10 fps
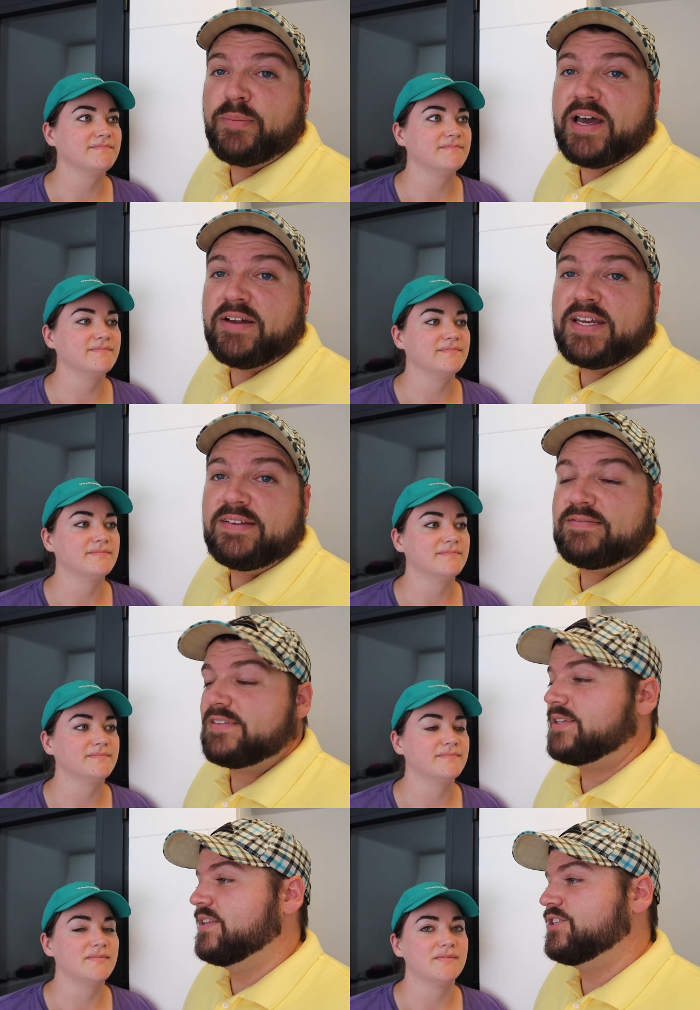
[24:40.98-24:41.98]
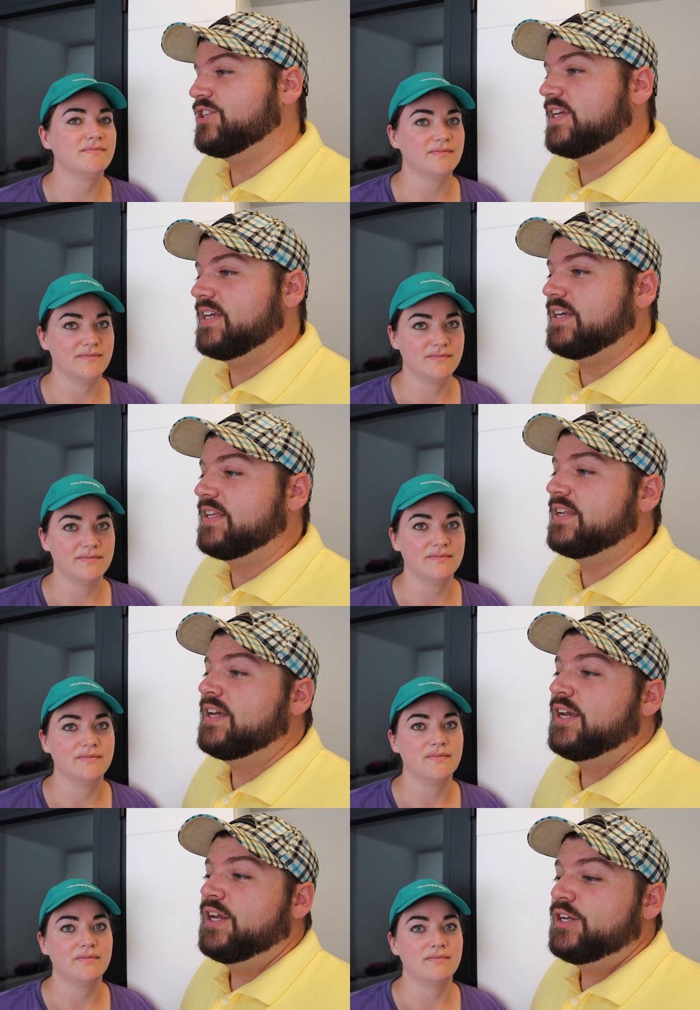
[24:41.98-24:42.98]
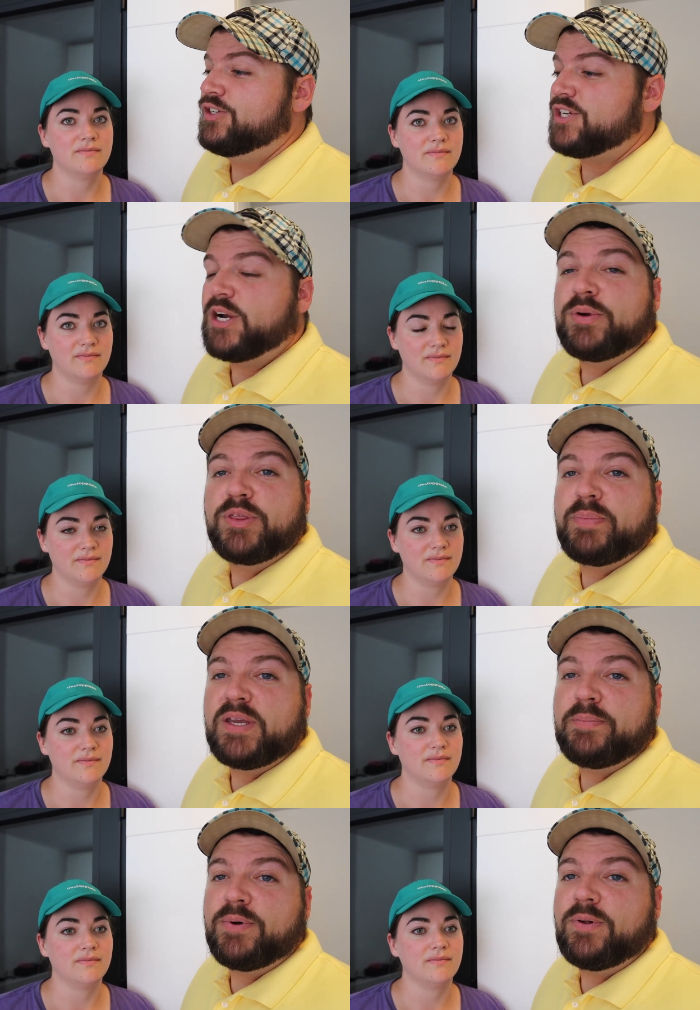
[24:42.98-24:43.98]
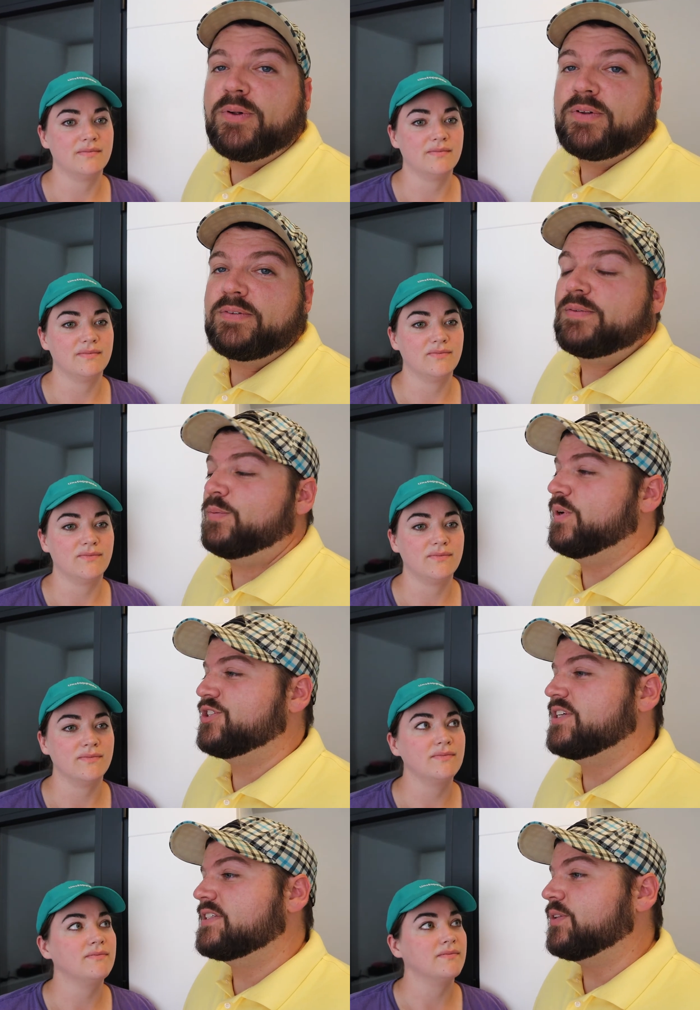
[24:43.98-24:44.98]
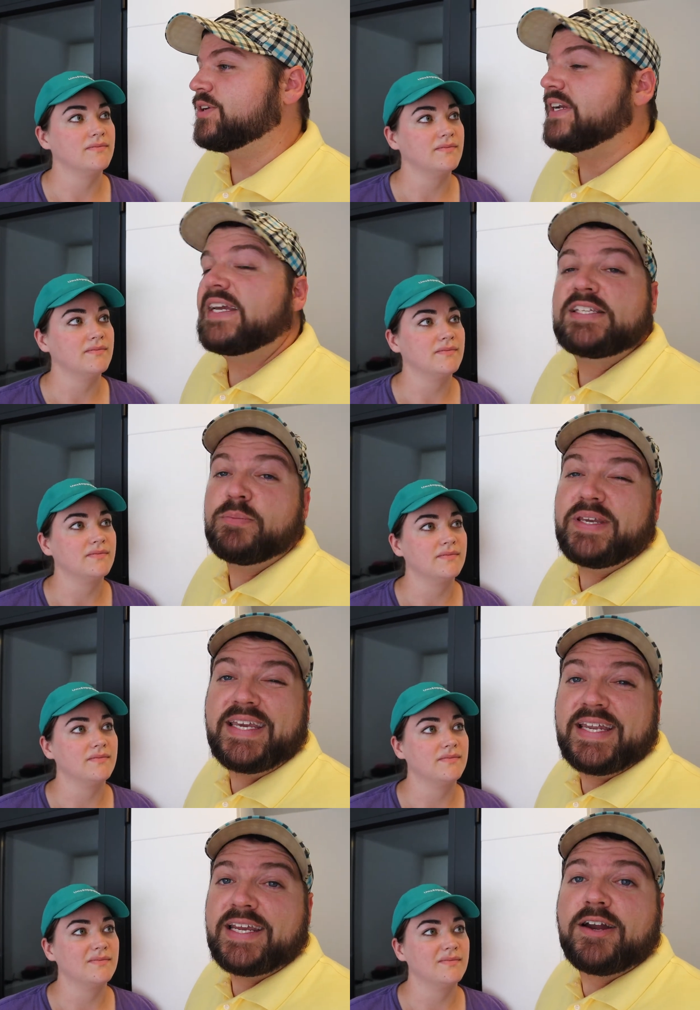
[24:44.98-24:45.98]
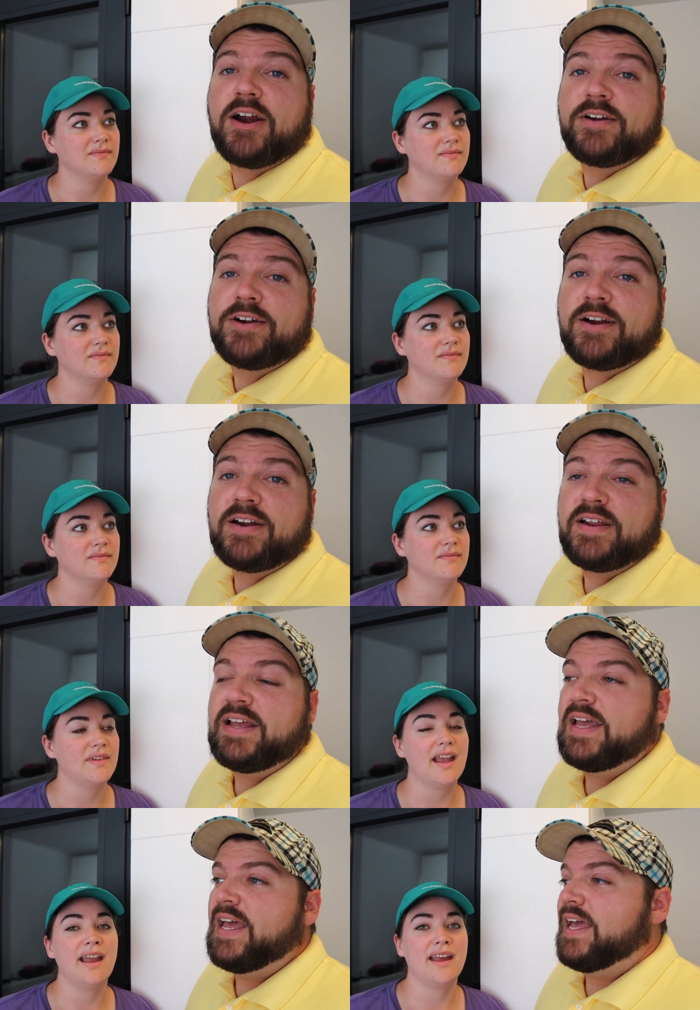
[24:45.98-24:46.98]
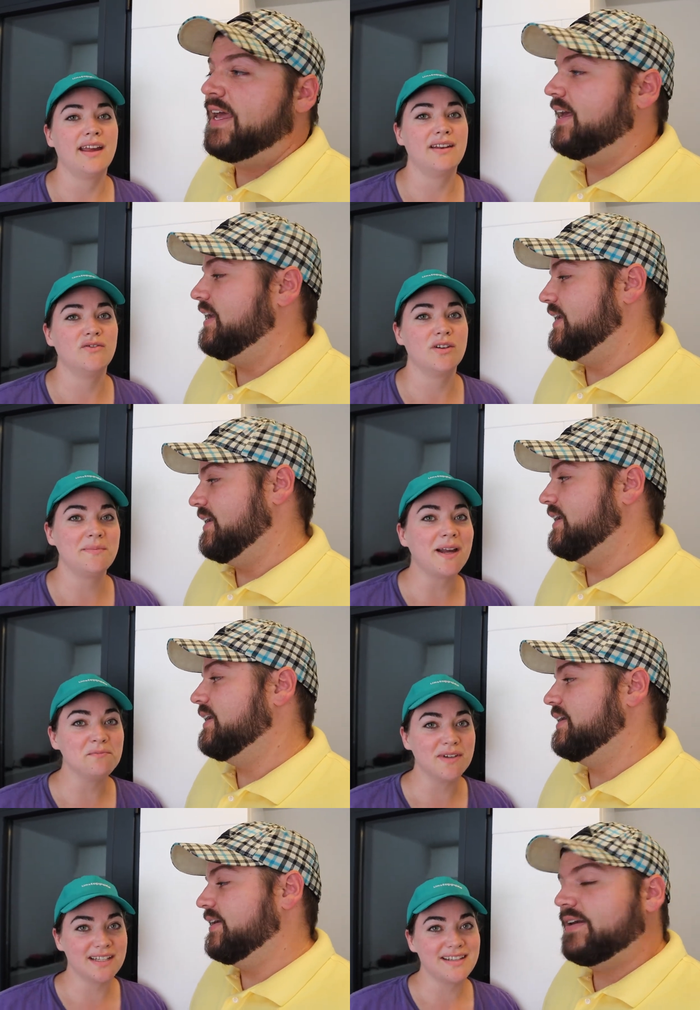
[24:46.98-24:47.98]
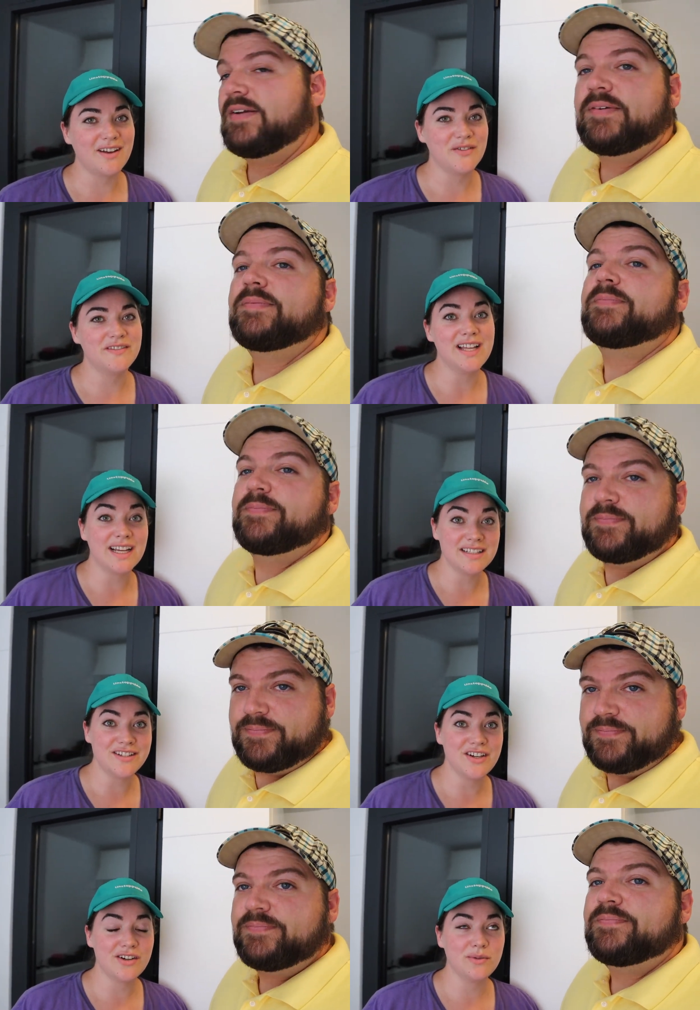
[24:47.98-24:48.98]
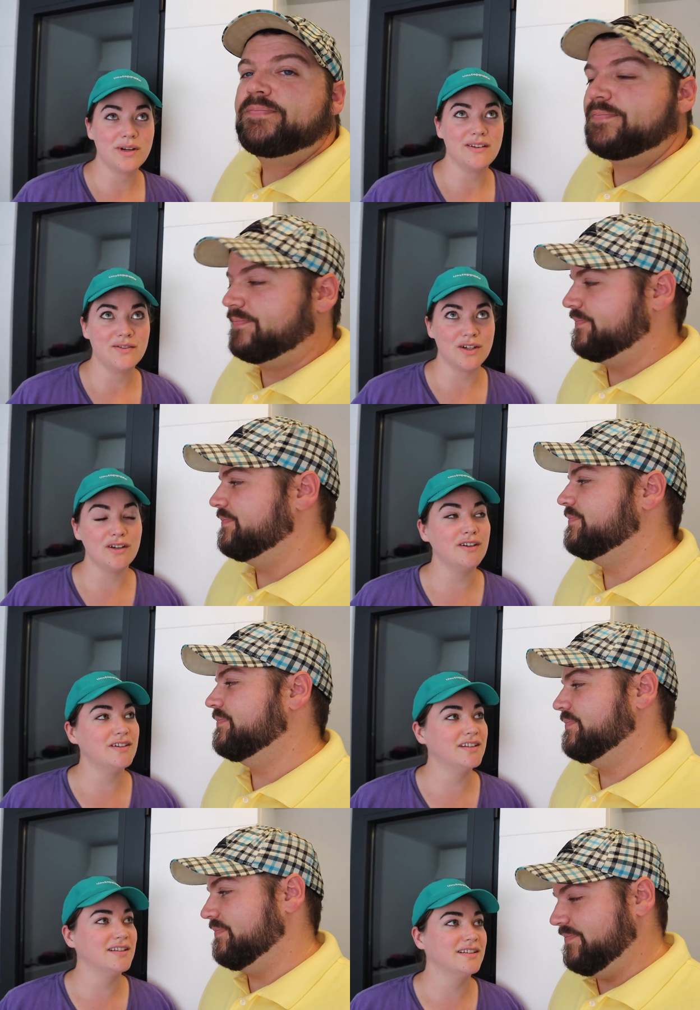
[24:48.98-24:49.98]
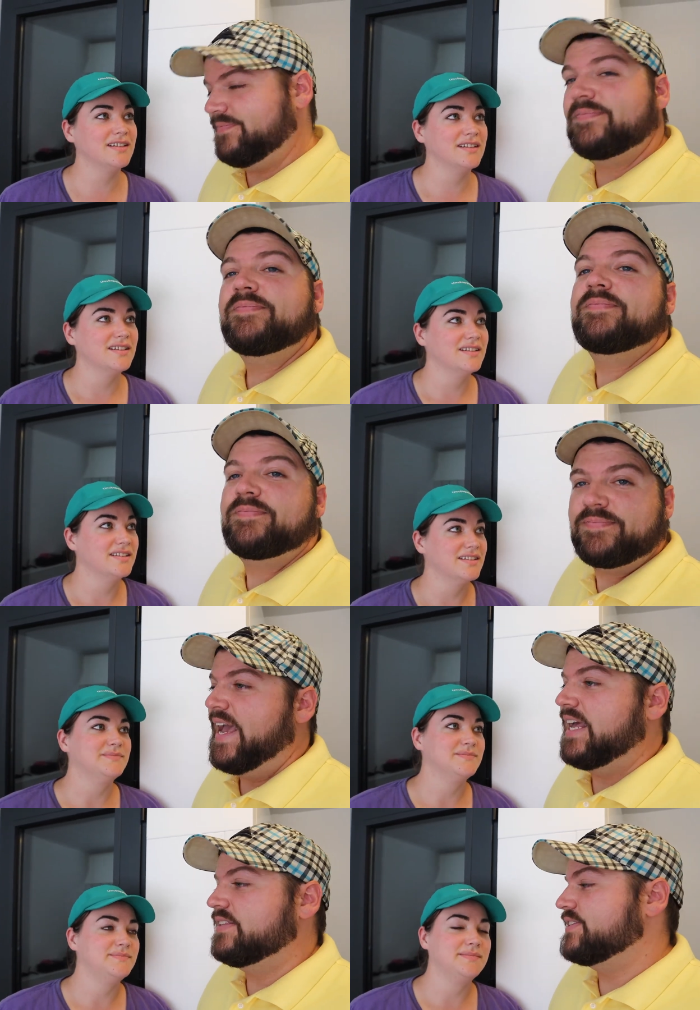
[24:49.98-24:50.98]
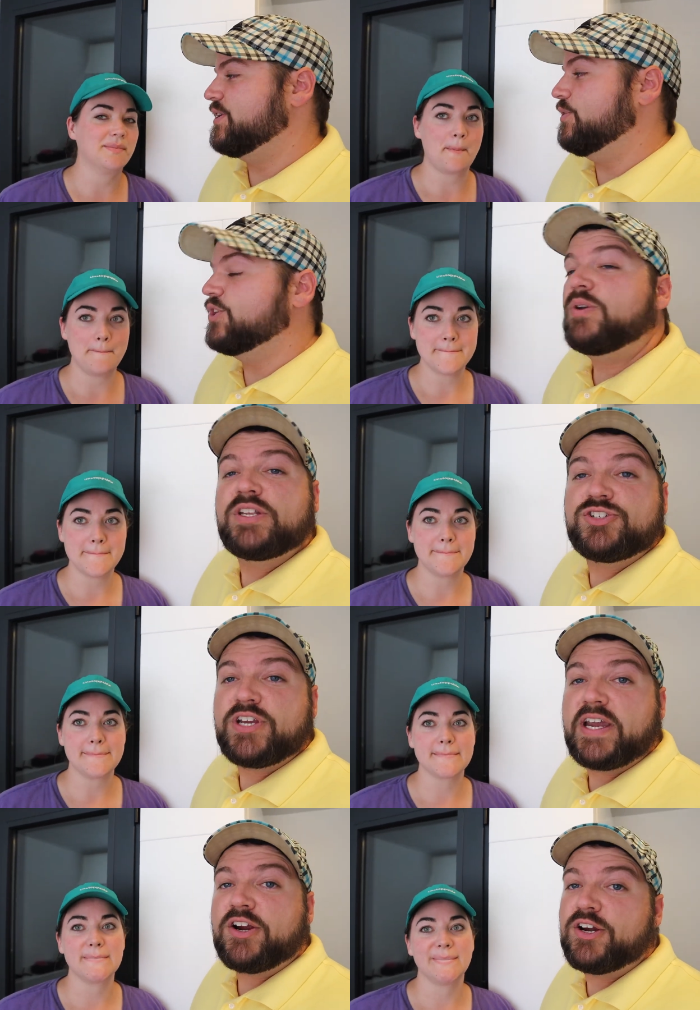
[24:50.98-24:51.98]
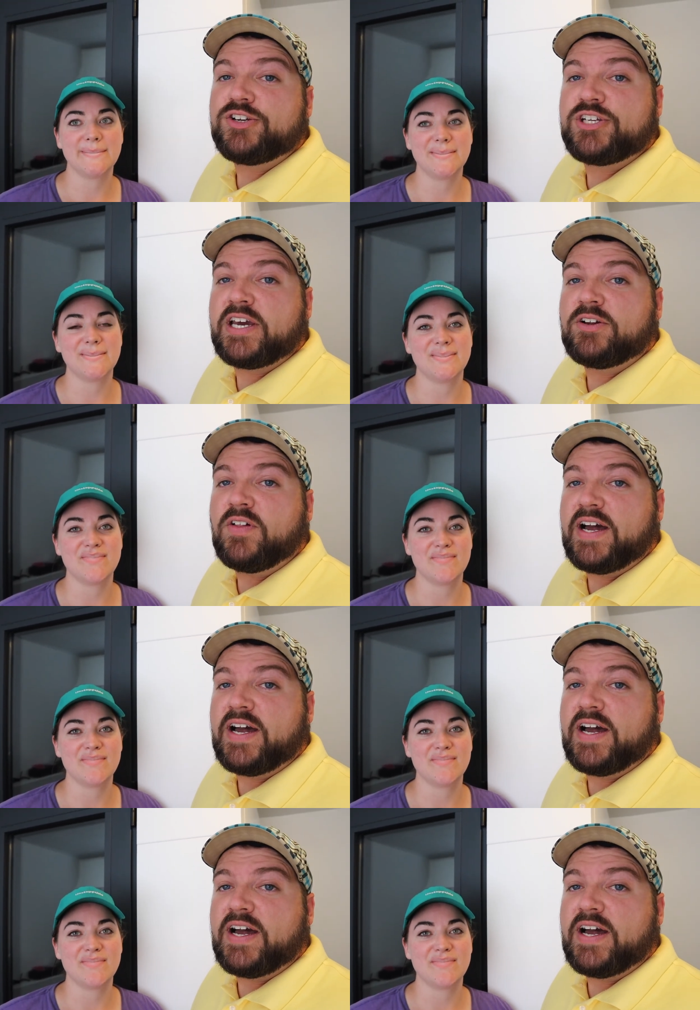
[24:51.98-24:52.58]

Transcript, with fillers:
Speaker 1: about it so that she can share with people what she's learning as a beginning gardener.
Speaker 2: And remind myself next year what I've learned.
Speaker 1: Mm-hmm. And so you can check her channel